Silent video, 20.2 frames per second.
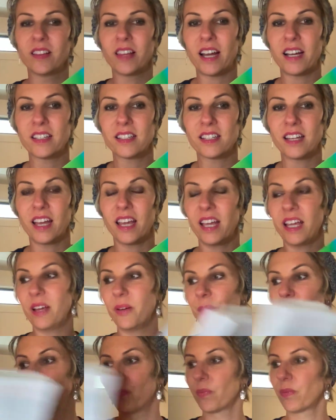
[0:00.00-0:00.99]
last night,
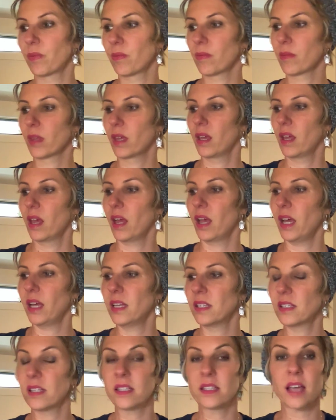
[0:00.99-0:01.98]
and
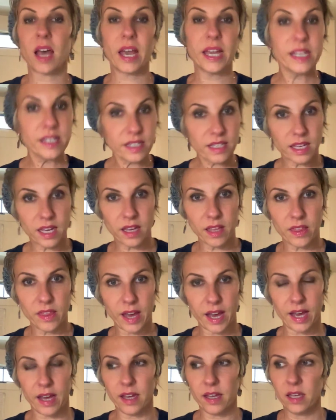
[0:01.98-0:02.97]
it's this idea
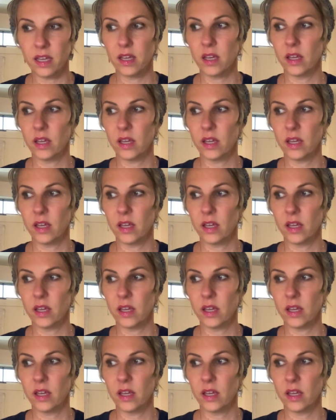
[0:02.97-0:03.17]
that